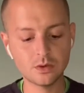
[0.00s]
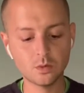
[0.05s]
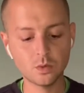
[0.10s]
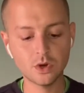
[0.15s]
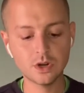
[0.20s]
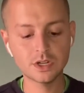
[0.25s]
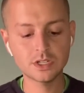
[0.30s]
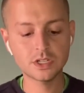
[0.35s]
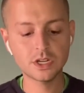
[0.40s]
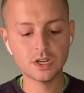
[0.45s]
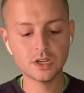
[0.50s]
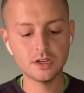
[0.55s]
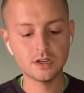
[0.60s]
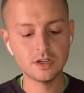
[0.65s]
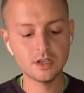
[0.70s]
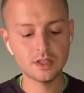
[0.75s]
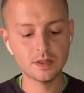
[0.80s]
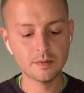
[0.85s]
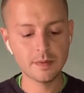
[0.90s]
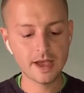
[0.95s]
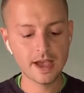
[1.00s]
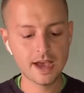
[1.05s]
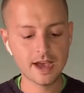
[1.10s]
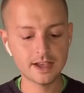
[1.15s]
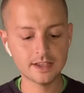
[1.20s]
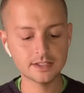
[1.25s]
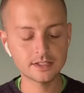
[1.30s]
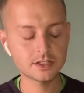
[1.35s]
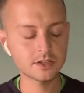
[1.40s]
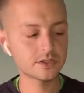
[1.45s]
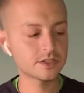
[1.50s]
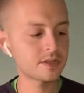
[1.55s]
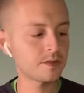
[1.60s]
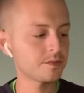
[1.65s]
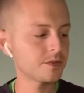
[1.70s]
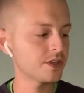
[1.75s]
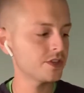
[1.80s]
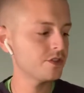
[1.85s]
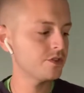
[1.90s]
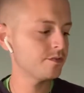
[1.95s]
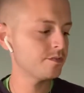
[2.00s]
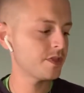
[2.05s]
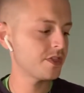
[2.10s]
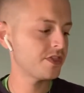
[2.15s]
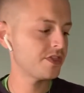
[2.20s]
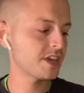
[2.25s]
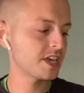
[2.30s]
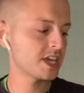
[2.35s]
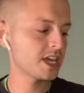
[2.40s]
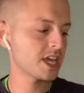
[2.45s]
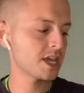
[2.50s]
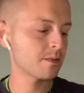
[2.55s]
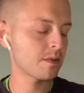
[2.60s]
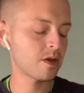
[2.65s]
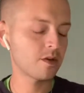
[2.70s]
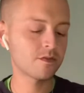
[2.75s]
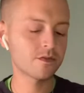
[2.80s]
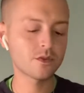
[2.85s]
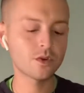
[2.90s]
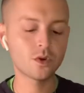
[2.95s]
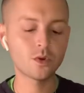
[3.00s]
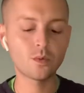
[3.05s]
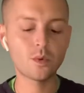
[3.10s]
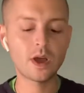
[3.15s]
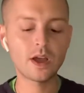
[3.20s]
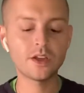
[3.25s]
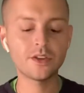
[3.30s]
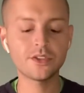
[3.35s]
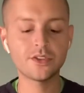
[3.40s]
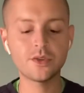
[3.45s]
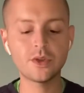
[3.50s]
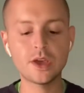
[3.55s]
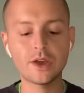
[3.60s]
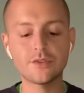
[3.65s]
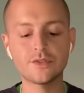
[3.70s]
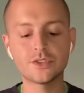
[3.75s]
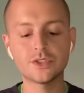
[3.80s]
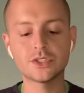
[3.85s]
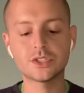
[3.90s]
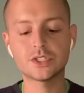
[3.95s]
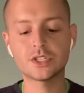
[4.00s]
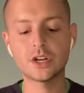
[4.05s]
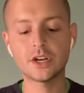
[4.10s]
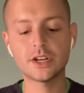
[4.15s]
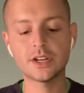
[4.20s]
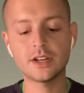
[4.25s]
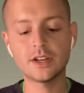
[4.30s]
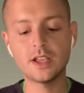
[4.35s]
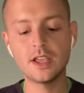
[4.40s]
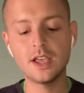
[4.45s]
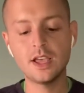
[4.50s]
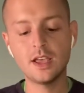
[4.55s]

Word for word: worked on in the past, or something you've been thinking about for a while that you haven't started.